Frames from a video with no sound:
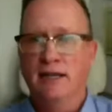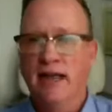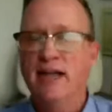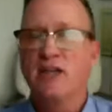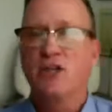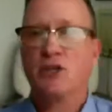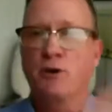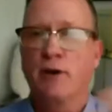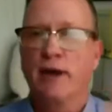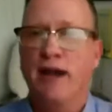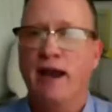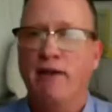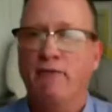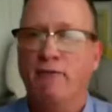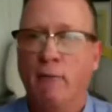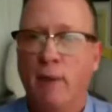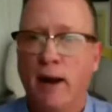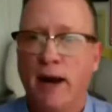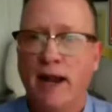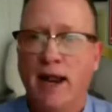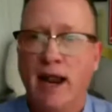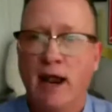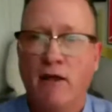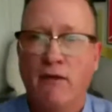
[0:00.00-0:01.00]
and lecturing
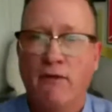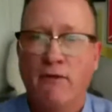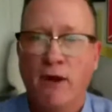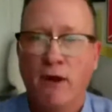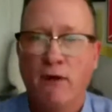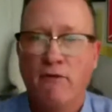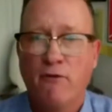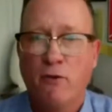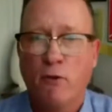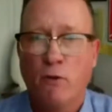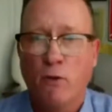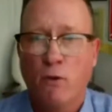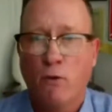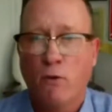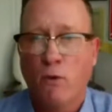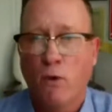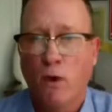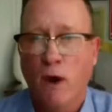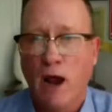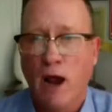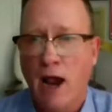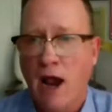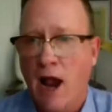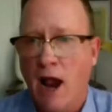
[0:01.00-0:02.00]
everybody how they're ever,
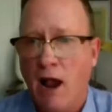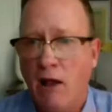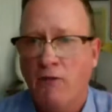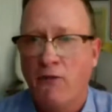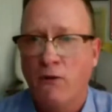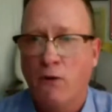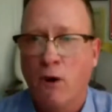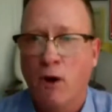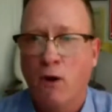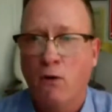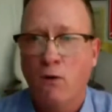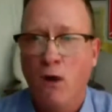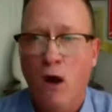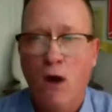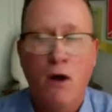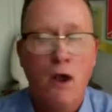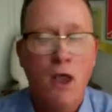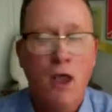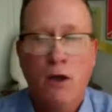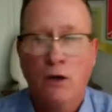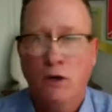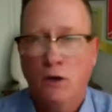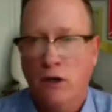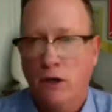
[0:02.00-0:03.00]
how they're all
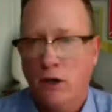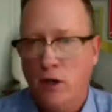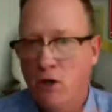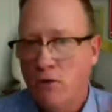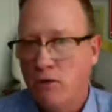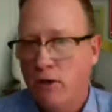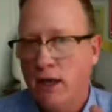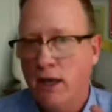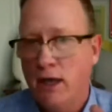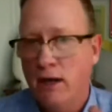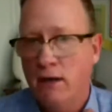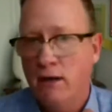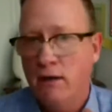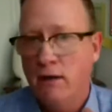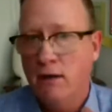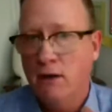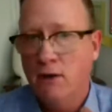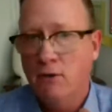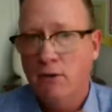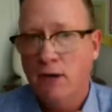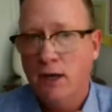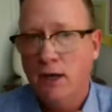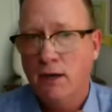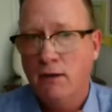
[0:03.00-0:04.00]
wrong. Look, you can
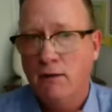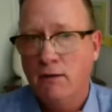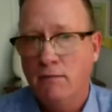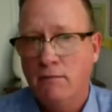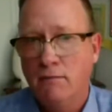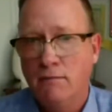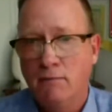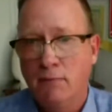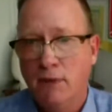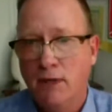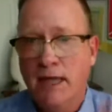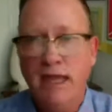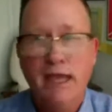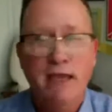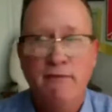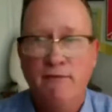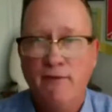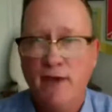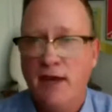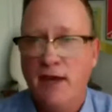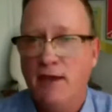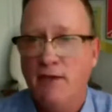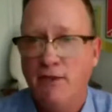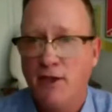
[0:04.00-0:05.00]
you can
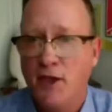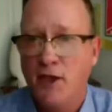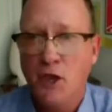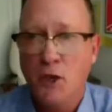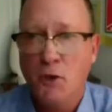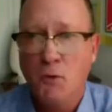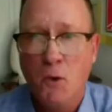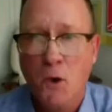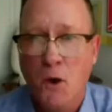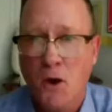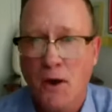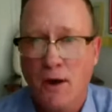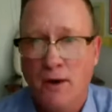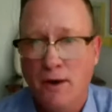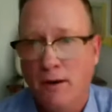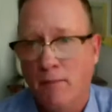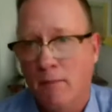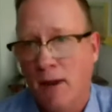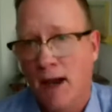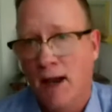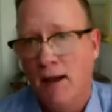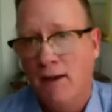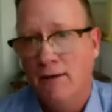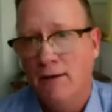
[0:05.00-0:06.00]
believe anything you want
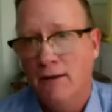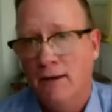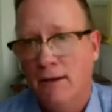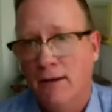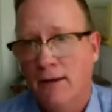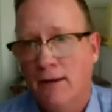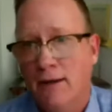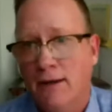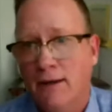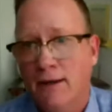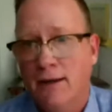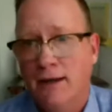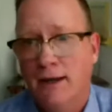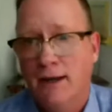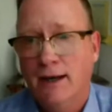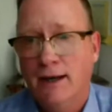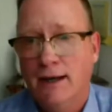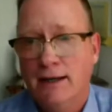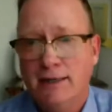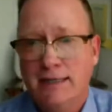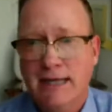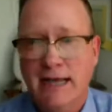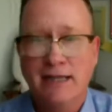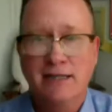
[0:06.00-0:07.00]
about
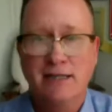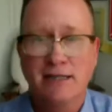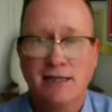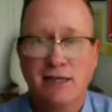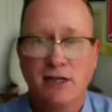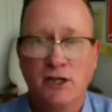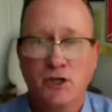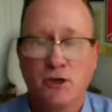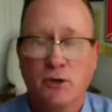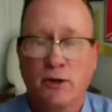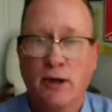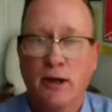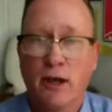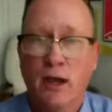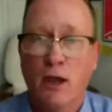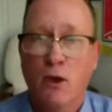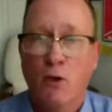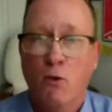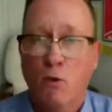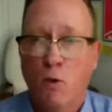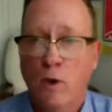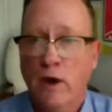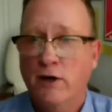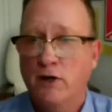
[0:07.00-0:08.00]
uh, Texas history.
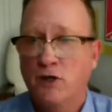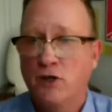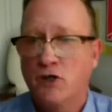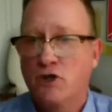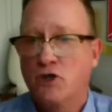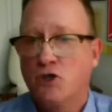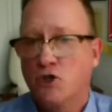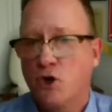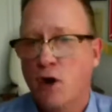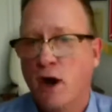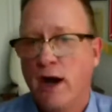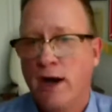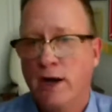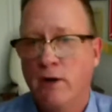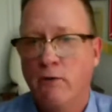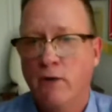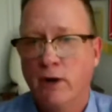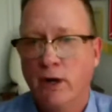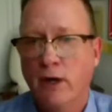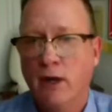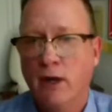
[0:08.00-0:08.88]
We're just trying to